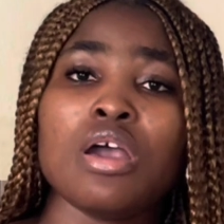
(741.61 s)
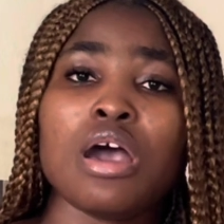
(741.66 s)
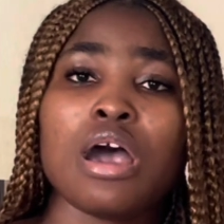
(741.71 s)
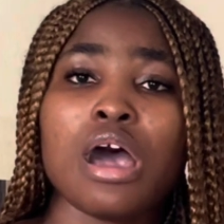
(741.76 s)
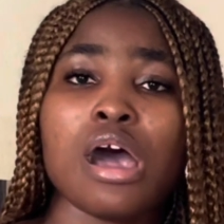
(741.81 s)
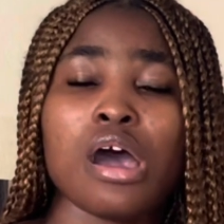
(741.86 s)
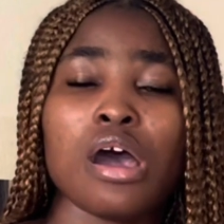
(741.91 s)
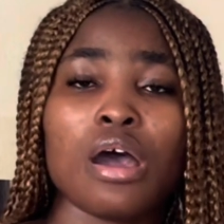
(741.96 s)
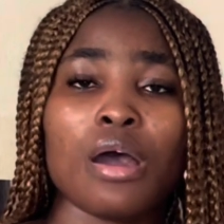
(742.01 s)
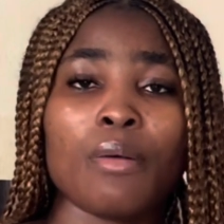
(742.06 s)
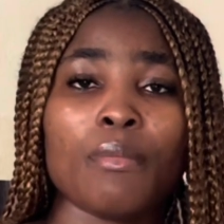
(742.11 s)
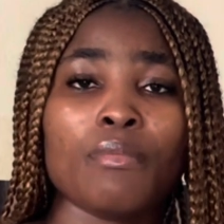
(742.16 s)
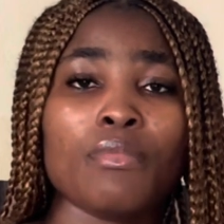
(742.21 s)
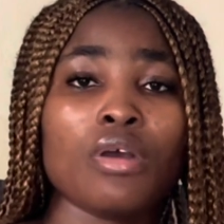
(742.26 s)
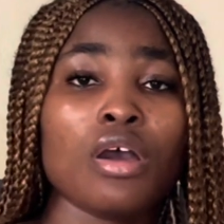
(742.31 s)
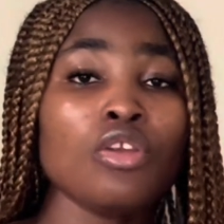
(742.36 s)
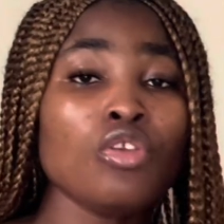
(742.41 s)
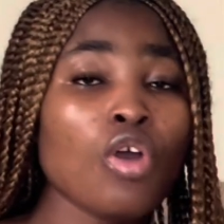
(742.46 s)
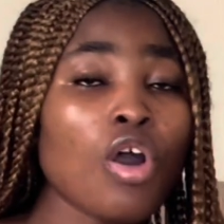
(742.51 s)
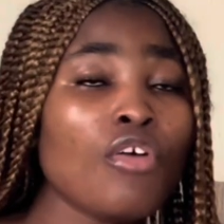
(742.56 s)

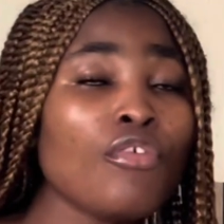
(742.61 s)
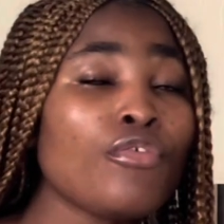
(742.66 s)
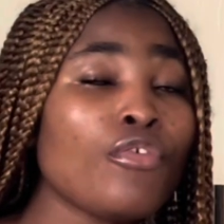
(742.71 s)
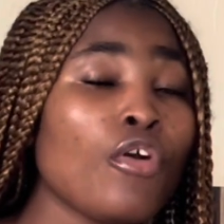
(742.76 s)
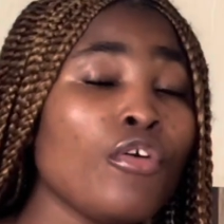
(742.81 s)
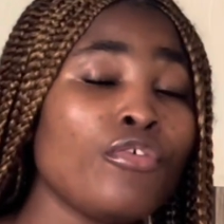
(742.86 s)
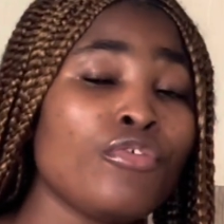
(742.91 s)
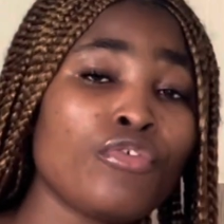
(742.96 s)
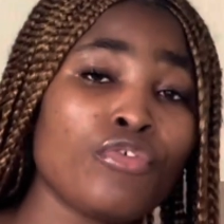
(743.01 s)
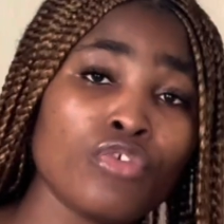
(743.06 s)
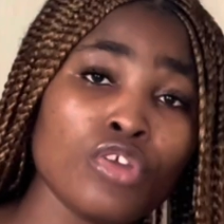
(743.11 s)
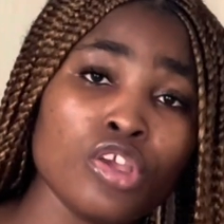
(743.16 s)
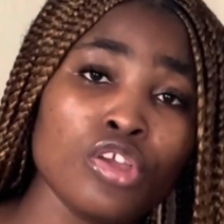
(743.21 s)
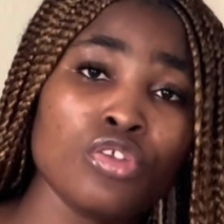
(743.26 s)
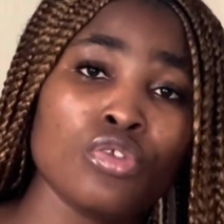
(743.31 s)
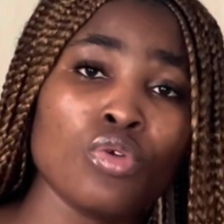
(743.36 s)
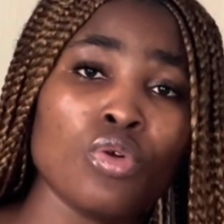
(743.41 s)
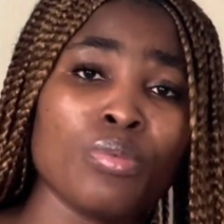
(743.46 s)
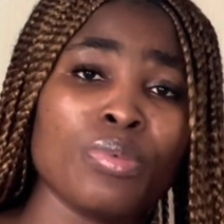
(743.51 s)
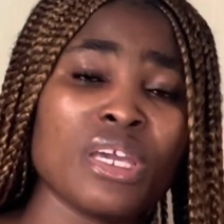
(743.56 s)
not for free
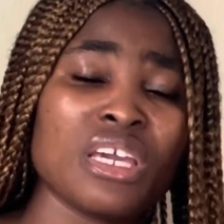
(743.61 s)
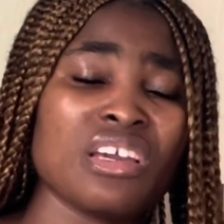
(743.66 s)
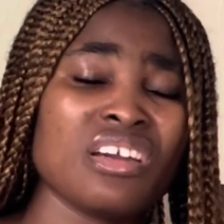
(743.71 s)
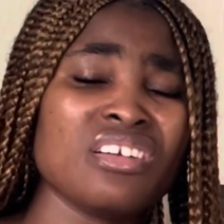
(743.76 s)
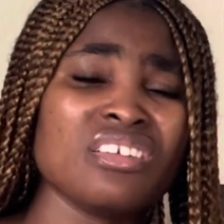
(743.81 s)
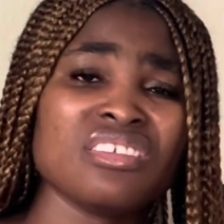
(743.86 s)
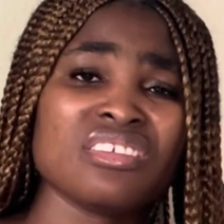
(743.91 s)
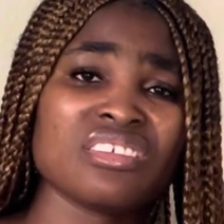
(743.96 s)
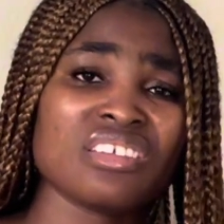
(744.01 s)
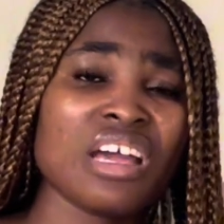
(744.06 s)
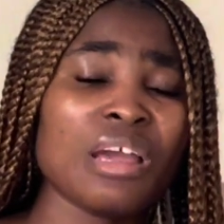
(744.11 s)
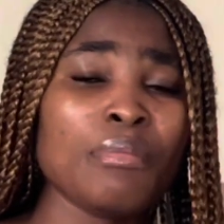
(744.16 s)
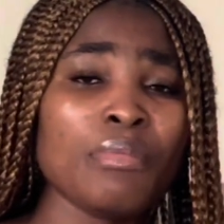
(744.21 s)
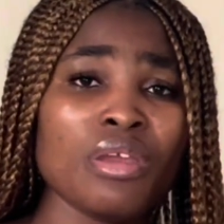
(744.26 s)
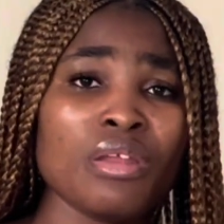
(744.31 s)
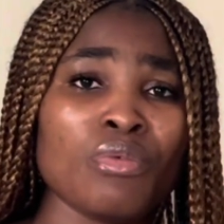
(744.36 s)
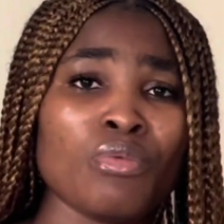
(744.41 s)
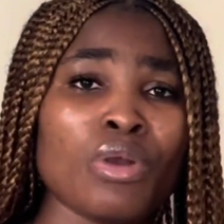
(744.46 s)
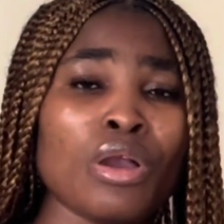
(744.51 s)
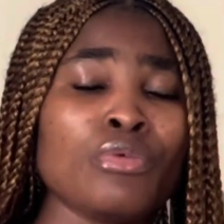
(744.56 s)
though, because I
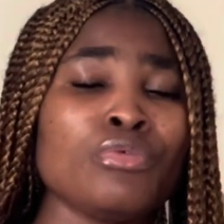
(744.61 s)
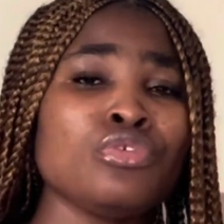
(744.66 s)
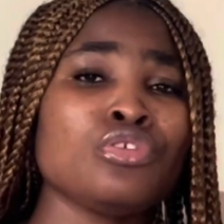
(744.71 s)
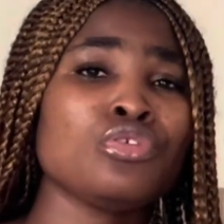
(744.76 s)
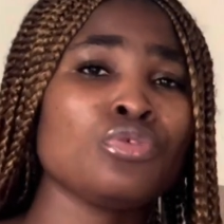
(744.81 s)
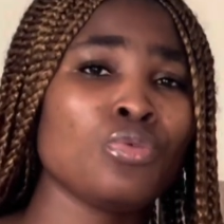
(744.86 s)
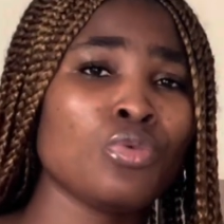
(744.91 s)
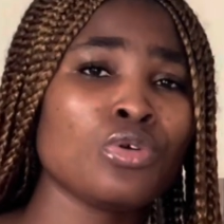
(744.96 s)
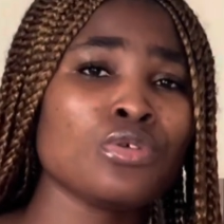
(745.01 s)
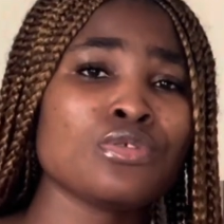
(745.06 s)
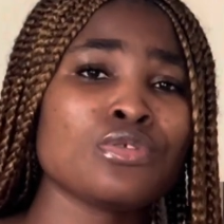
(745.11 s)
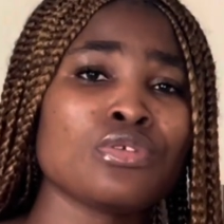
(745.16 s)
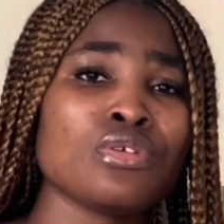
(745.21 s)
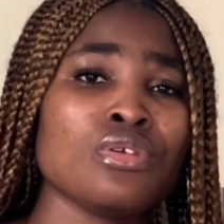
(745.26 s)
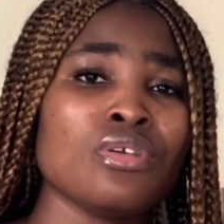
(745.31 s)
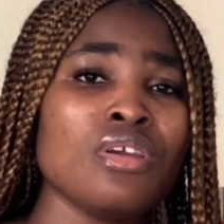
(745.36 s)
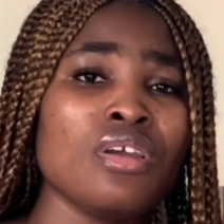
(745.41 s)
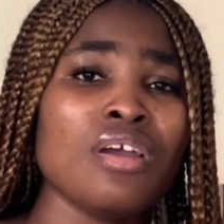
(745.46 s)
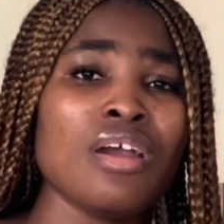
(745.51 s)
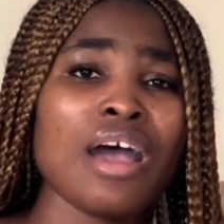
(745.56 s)
mean, why would you want to
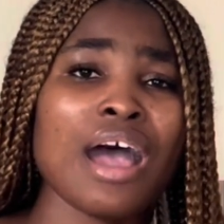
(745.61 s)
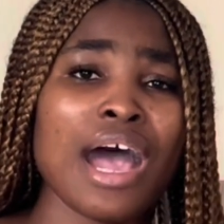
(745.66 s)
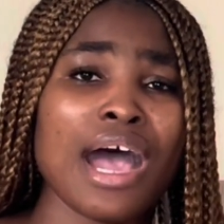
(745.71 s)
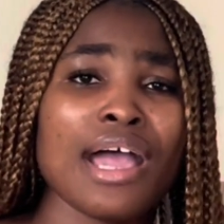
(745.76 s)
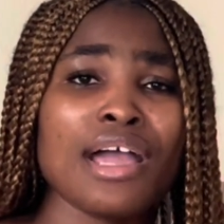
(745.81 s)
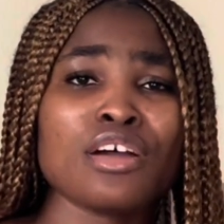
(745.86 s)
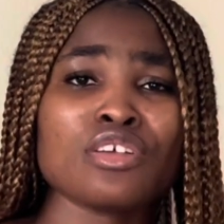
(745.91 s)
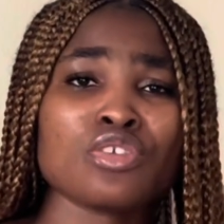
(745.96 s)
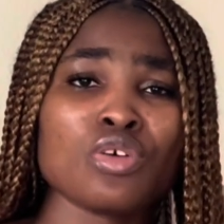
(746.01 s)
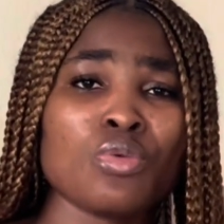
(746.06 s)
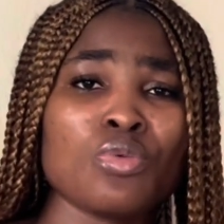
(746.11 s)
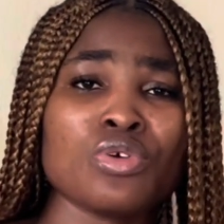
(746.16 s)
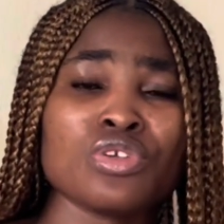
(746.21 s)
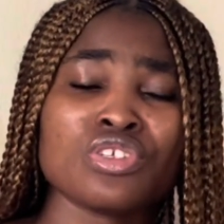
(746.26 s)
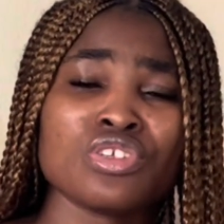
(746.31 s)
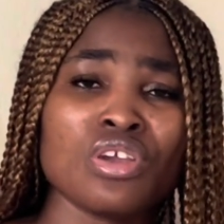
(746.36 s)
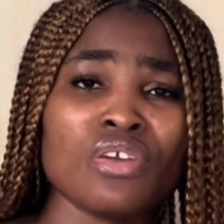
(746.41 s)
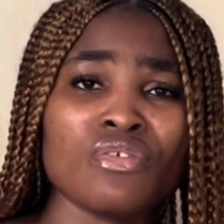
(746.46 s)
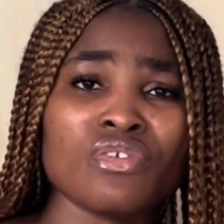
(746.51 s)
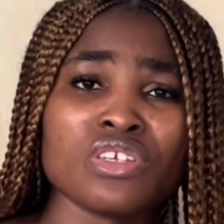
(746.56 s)
hire someone's
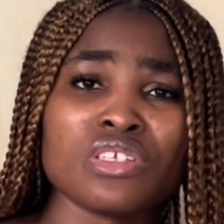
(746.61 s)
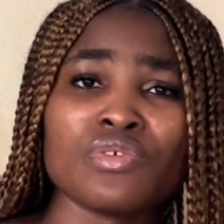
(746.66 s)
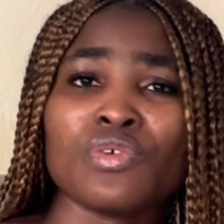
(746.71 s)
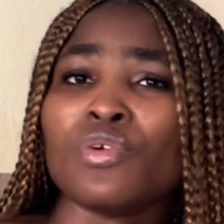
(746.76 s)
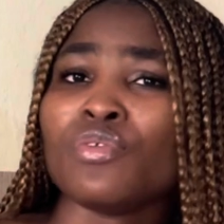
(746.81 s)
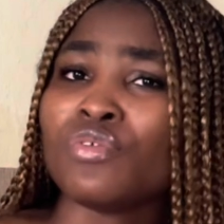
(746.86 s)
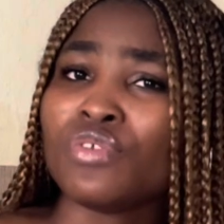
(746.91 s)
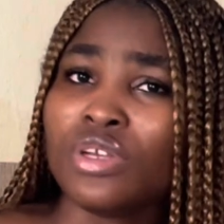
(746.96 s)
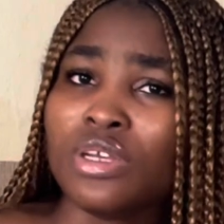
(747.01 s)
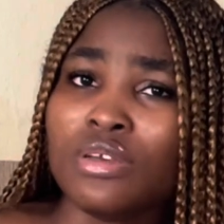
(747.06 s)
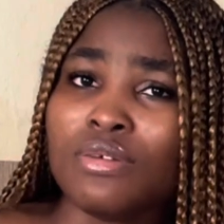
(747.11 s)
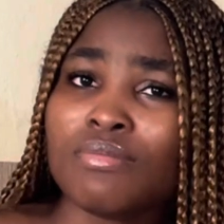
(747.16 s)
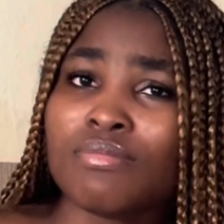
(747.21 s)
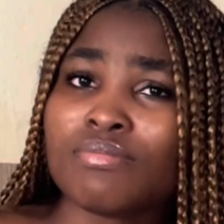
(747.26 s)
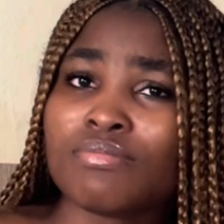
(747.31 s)
service for free?